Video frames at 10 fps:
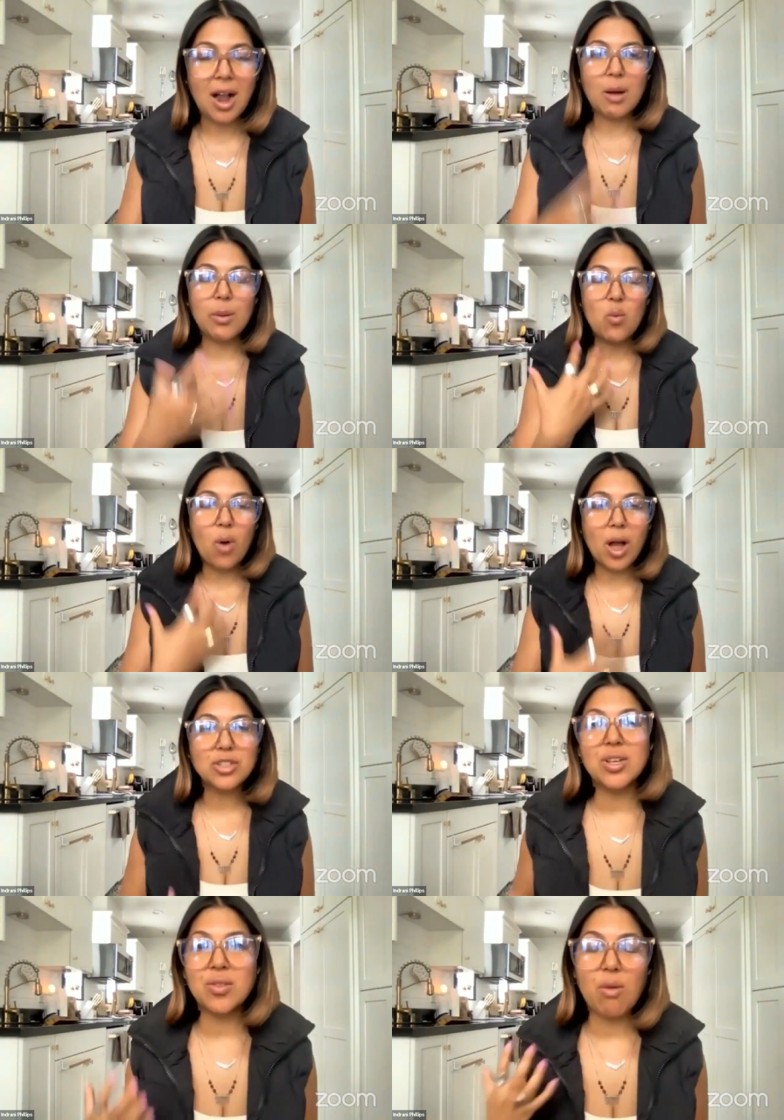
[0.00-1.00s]
Are we
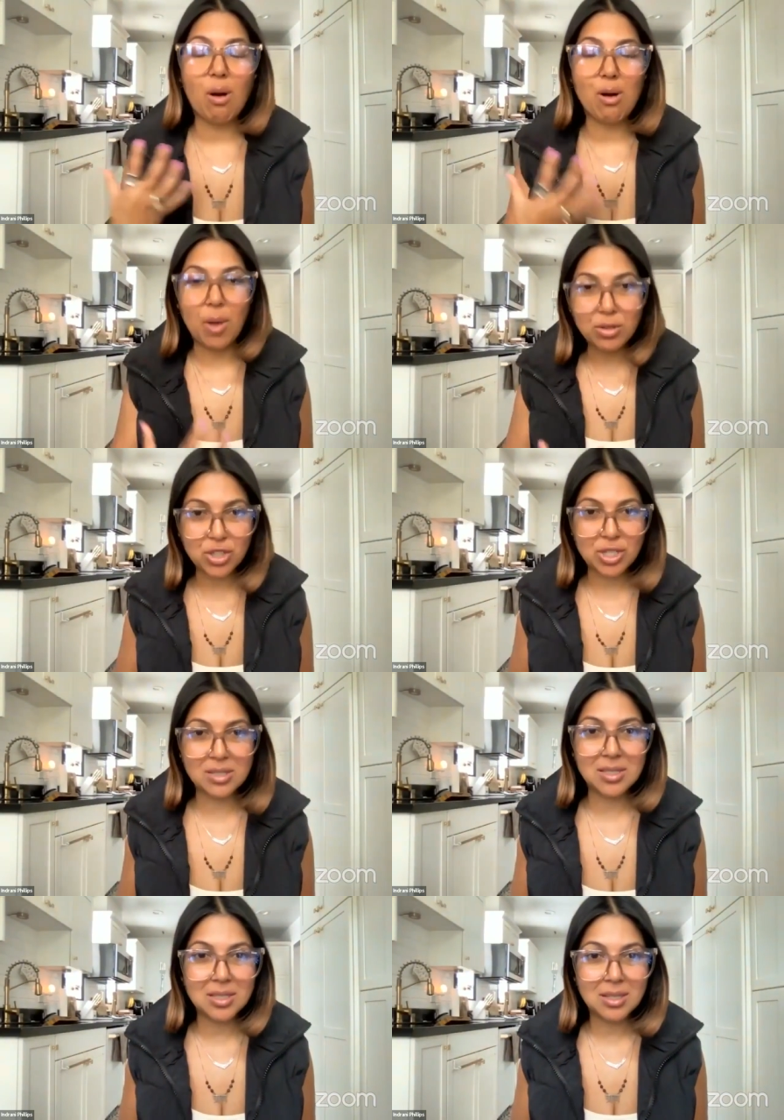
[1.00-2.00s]
washing through our
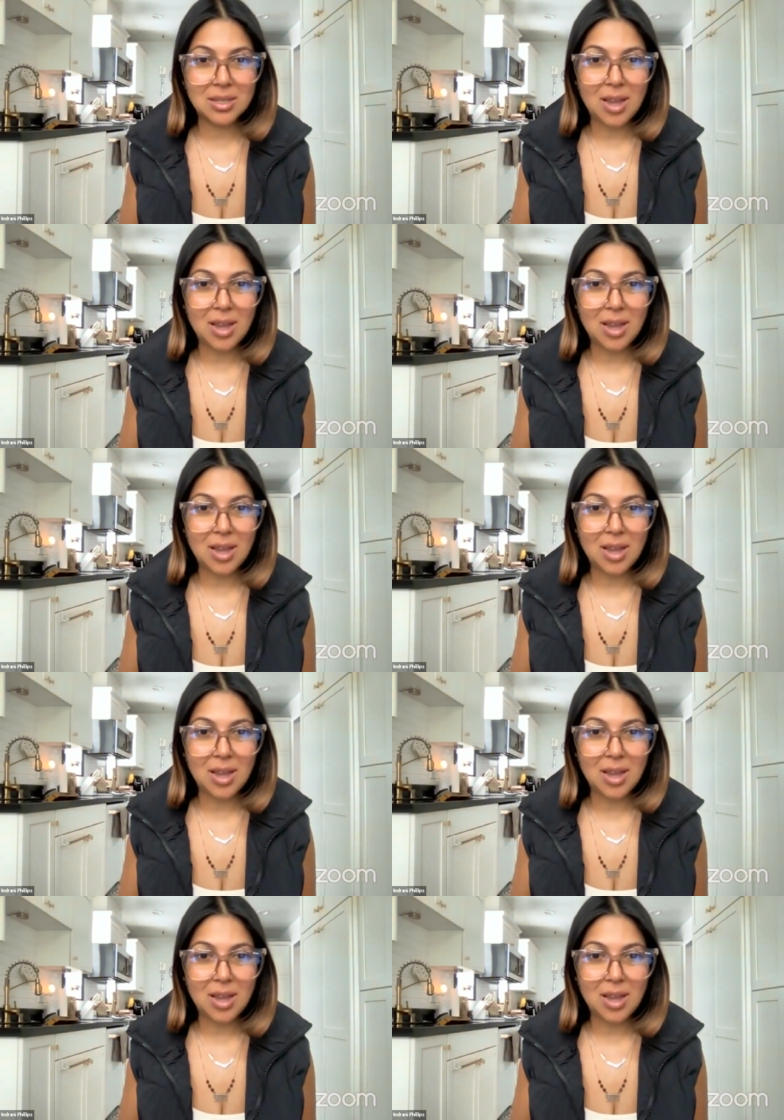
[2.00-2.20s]
emotions?